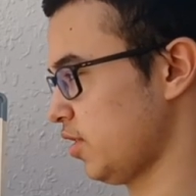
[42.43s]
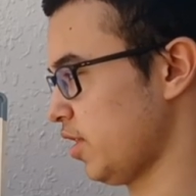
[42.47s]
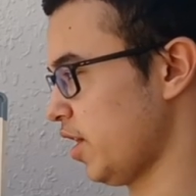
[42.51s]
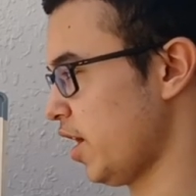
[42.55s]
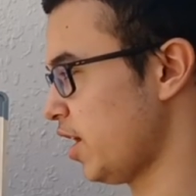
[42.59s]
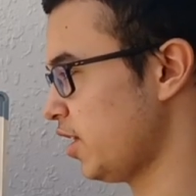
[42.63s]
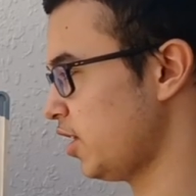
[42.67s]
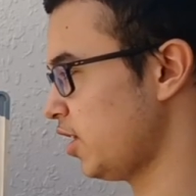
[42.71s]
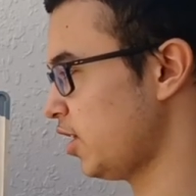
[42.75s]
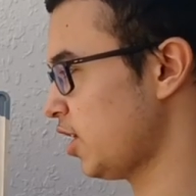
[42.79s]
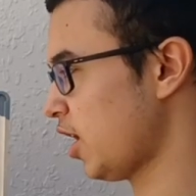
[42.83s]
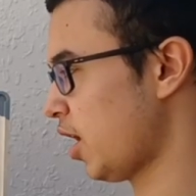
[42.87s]

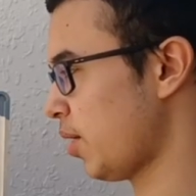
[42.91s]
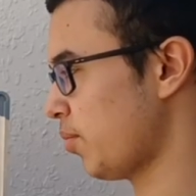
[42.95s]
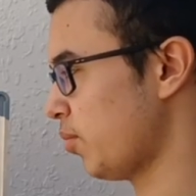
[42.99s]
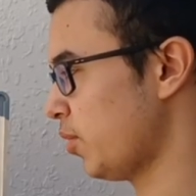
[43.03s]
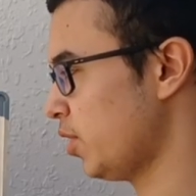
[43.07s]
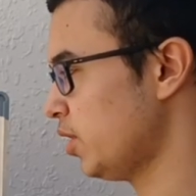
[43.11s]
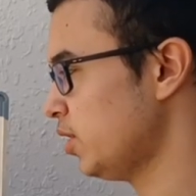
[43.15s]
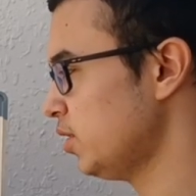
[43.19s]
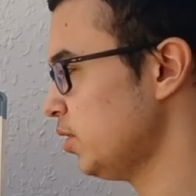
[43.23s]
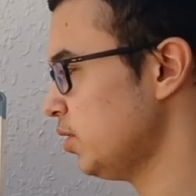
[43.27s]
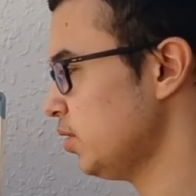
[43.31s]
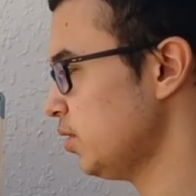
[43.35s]
any
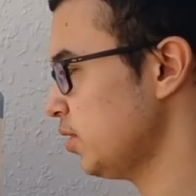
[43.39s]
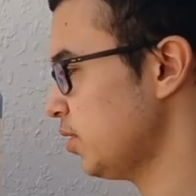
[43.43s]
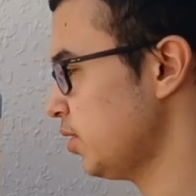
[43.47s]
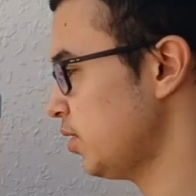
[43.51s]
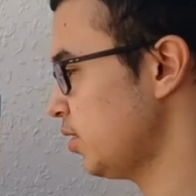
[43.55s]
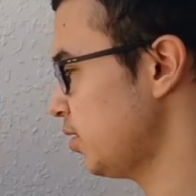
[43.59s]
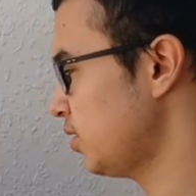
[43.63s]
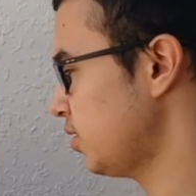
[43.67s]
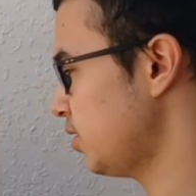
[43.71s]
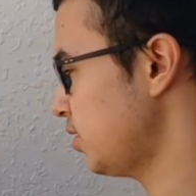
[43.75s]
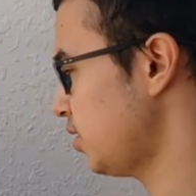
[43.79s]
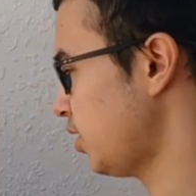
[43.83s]
number
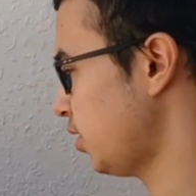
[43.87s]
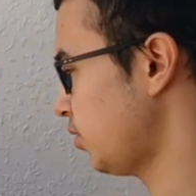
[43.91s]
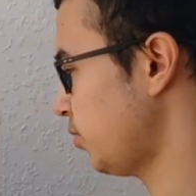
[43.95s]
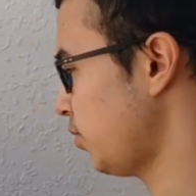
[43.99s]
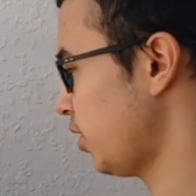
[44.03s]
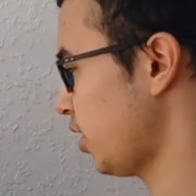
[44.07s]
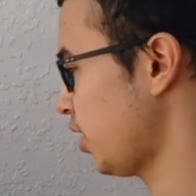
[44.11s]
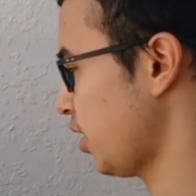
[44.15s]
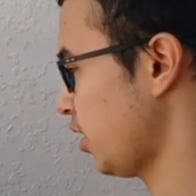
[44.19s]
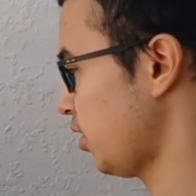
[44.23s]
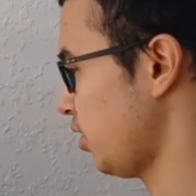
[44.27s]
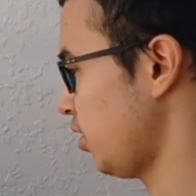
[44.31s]
that
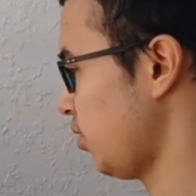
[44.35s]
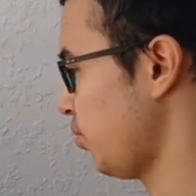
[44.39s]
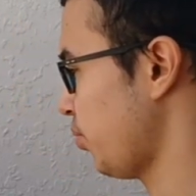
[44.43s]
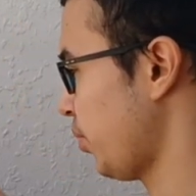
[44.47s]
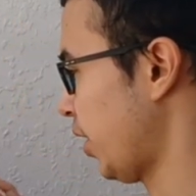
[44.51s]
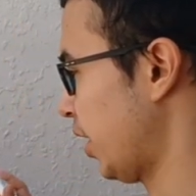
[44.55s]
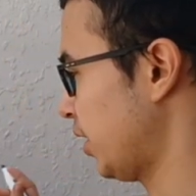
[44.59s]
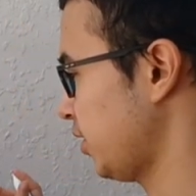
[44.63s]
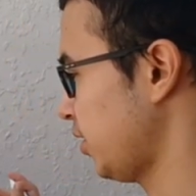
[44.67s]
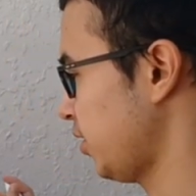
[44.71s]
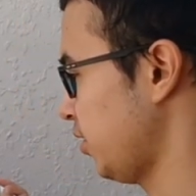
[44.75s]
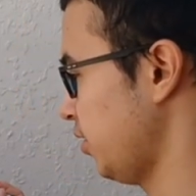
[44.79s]
we can
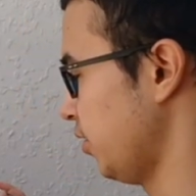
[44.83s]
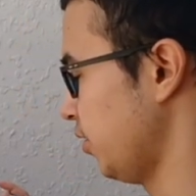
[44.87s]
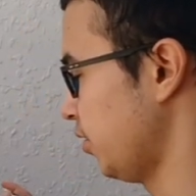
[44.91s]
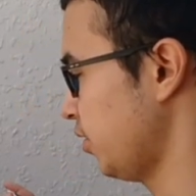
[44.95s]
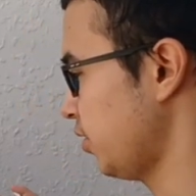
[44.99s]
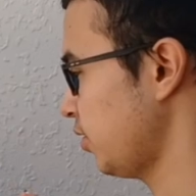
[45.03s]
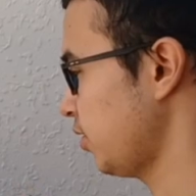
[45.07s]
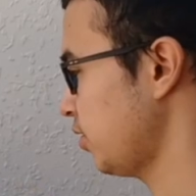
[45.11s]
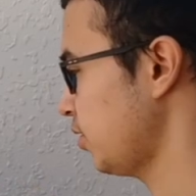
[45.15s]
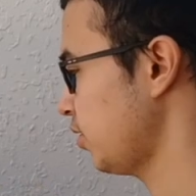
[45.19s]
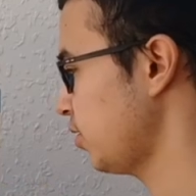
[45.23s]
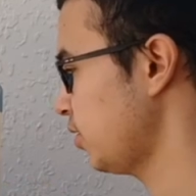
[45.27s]
impart here,
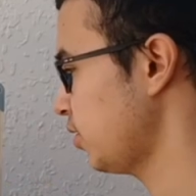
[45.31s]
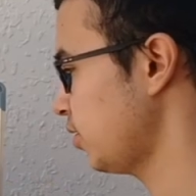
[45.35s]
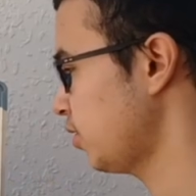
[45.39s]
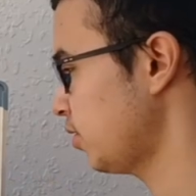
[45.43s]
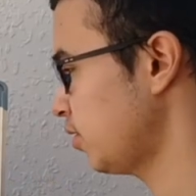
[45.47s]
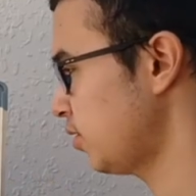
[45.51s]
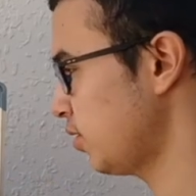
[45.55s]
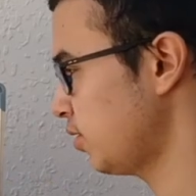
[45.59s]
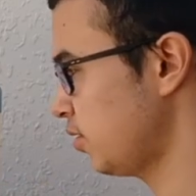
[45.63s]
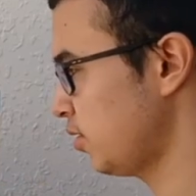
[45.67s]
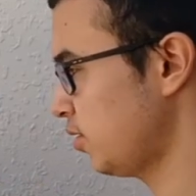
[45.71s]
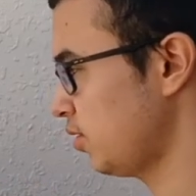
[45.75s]

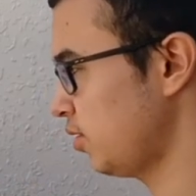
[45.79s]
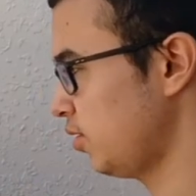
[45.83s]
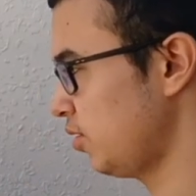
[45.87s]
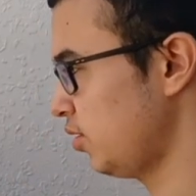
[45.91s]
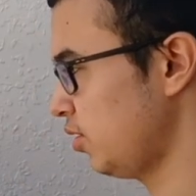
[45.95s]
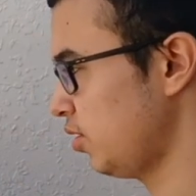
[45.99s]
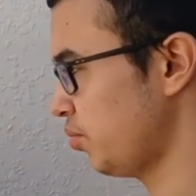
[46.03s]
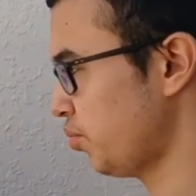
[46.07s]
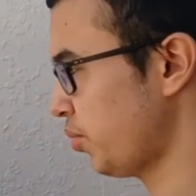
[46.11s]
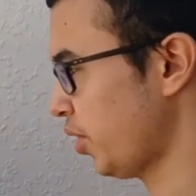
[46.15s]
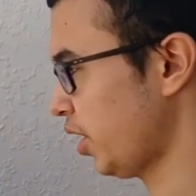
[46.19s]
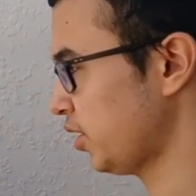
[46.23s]

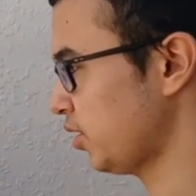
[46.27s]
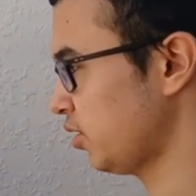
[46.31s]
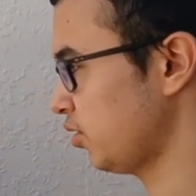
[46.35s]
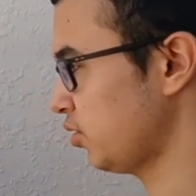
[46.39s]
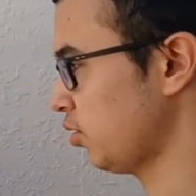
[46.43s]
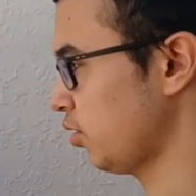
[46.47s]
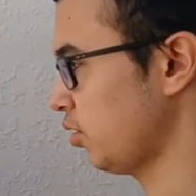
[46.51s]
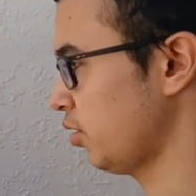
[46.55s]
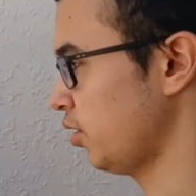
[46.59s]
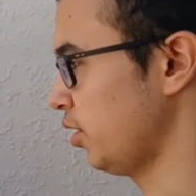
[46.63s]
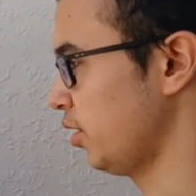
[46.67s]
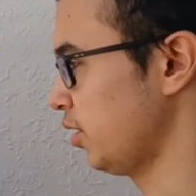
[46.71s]
impart
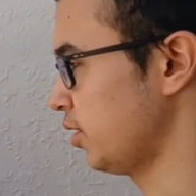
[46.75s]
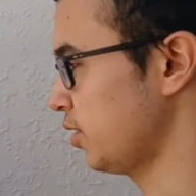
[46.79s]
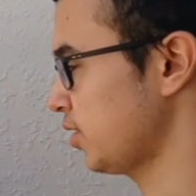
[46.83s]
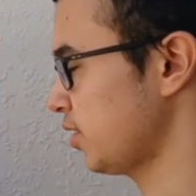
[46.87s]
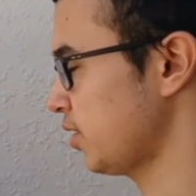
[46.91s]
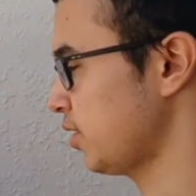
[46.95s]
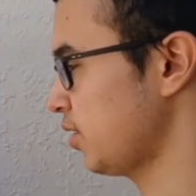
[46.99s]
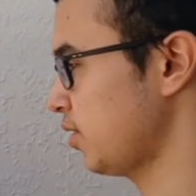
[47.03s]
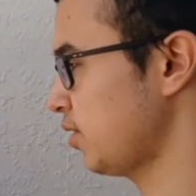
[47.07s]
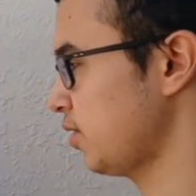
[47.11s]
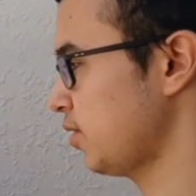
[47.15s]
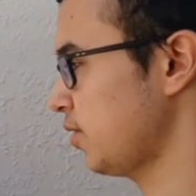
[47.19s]
into
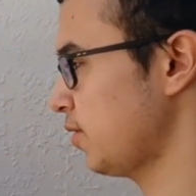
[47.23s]
x.